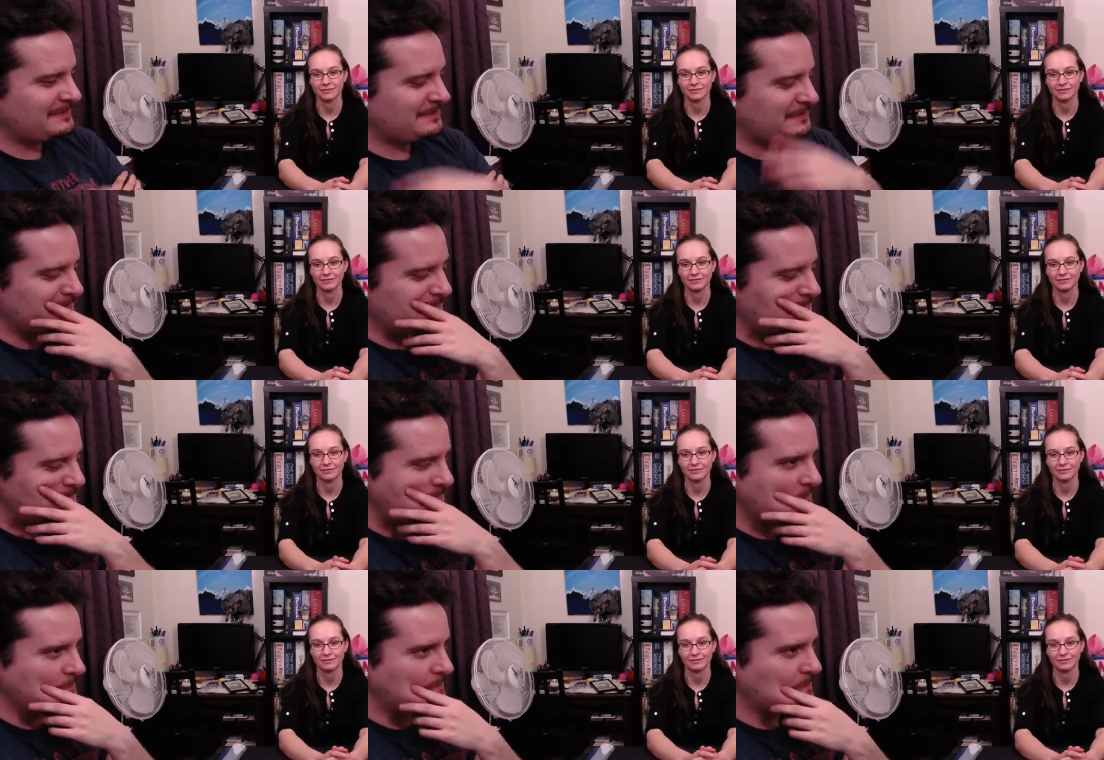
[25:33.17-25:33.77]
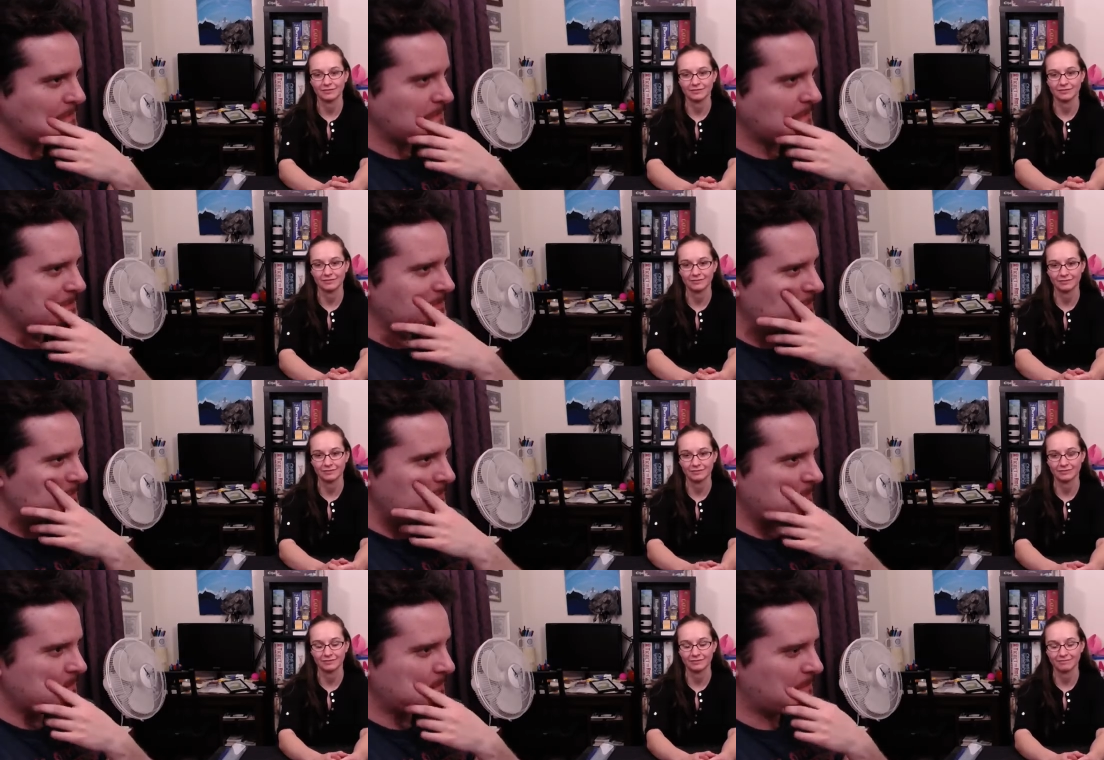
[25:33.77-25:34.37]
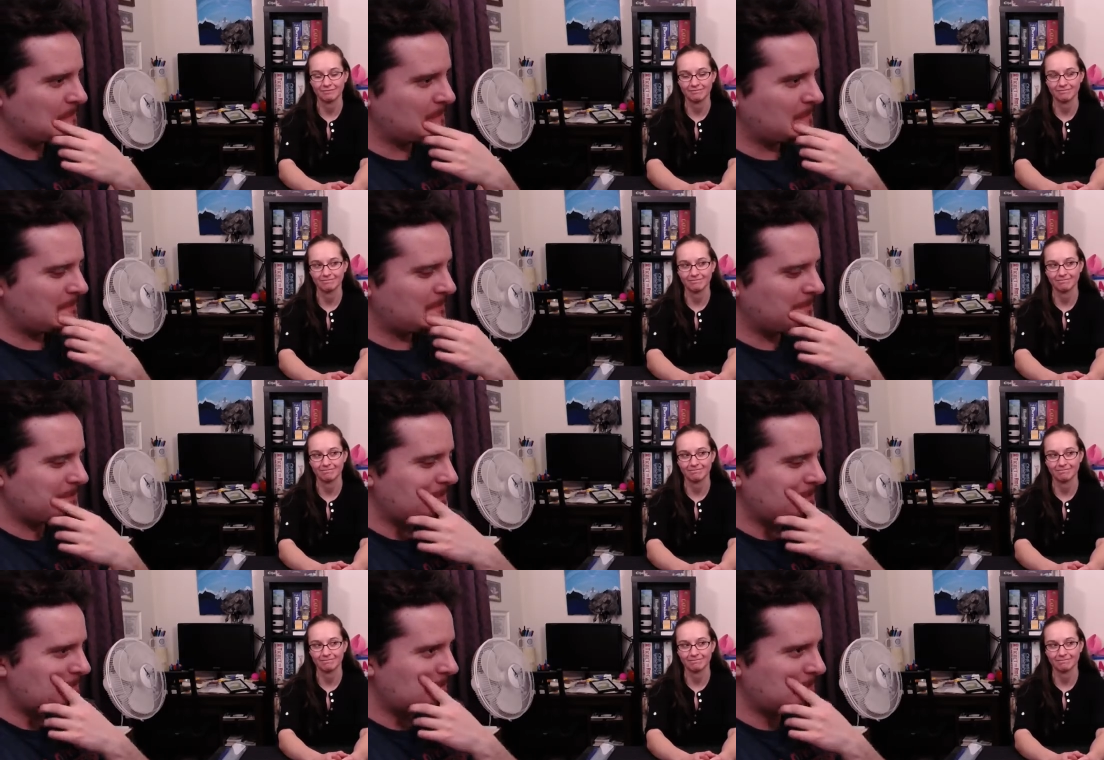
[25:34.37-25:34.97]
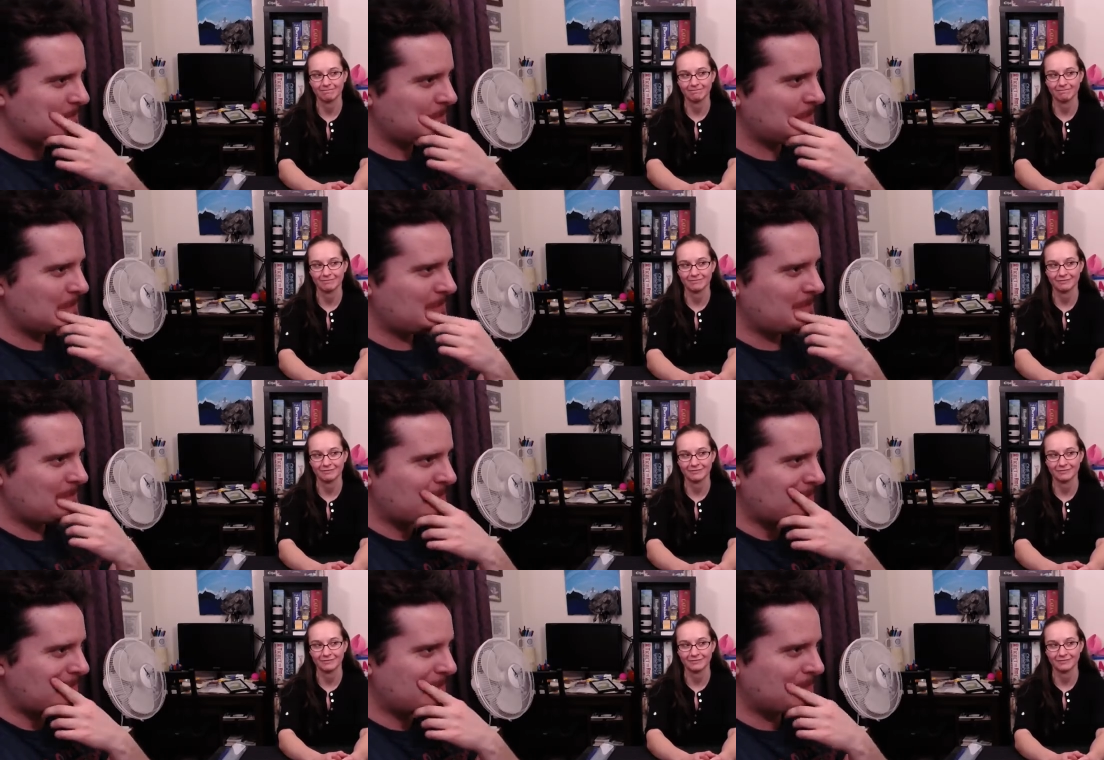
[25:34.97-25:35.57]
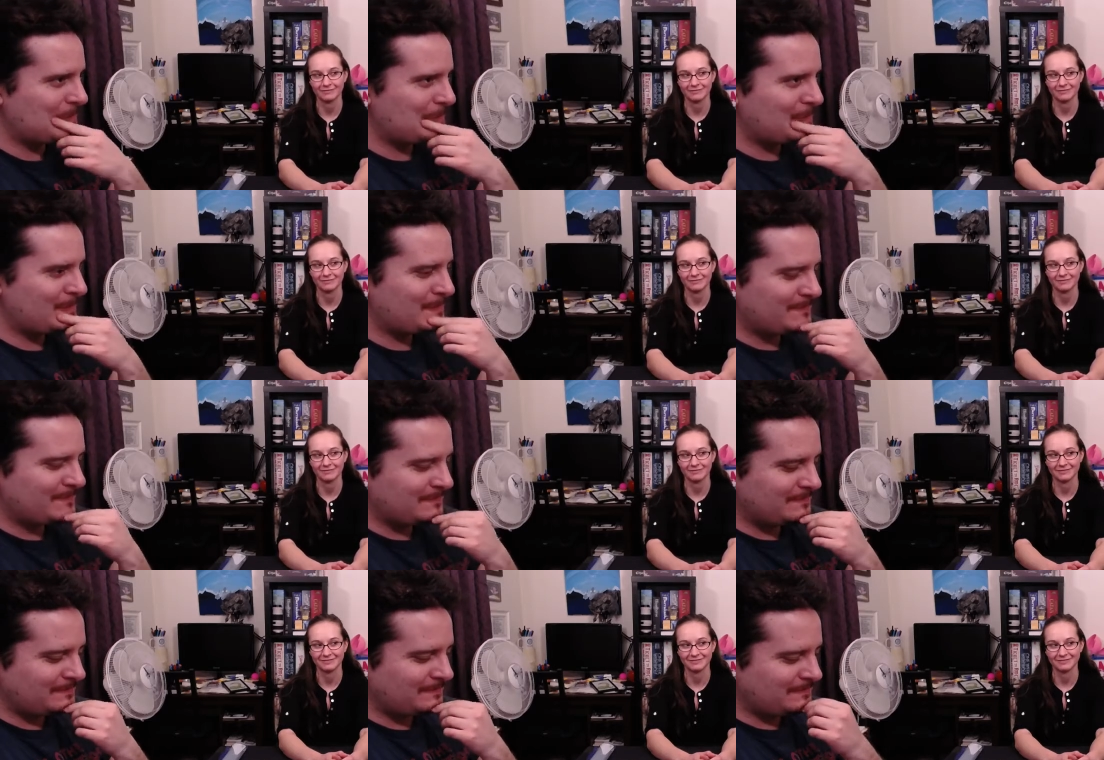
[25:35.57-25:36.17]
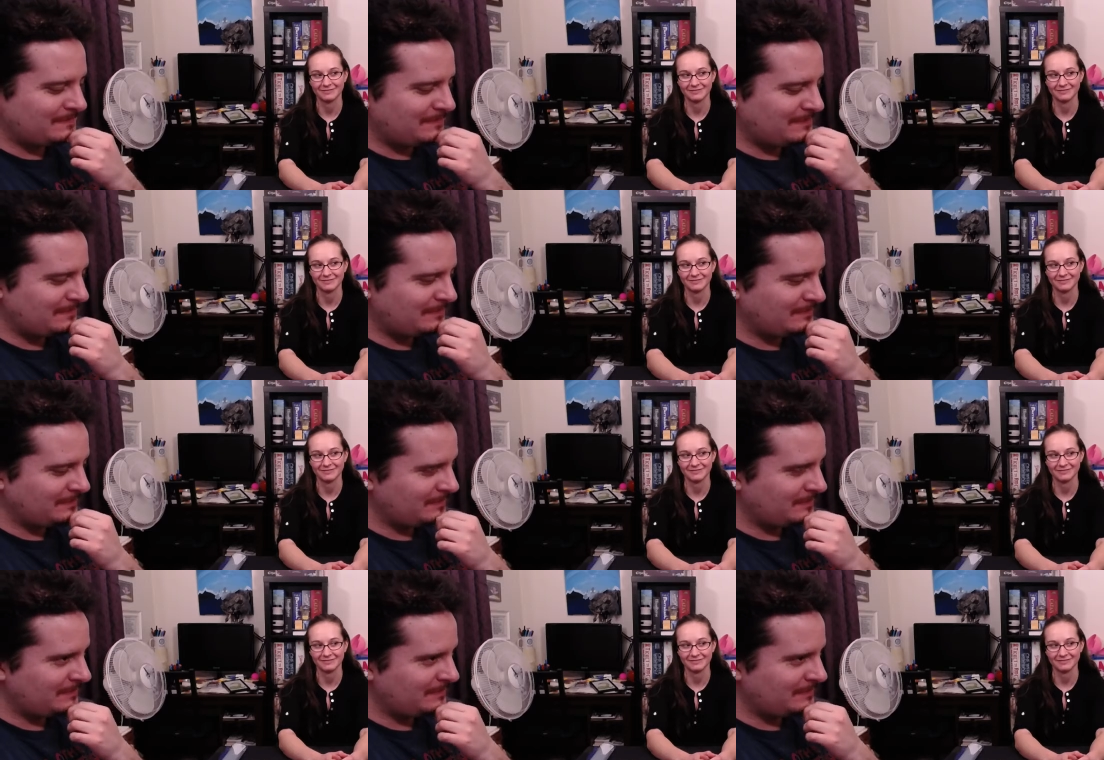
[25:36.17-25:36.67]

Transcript: [no speech]